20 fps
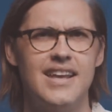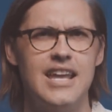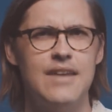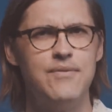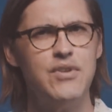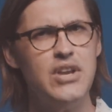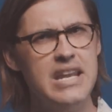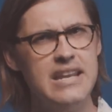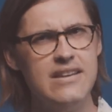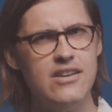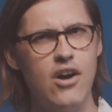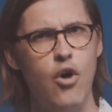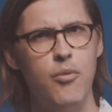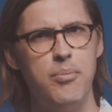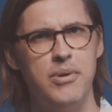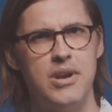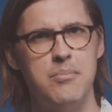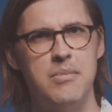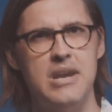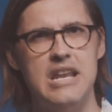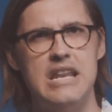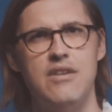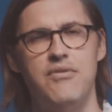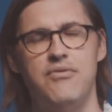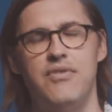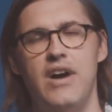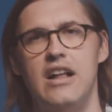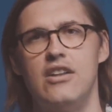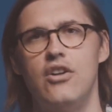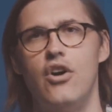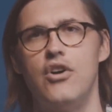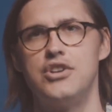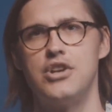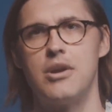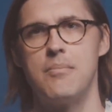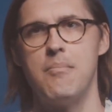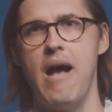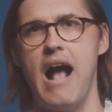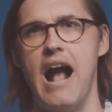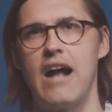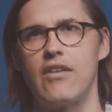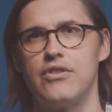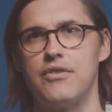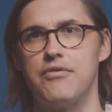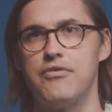If you need to open a media file on your Mac,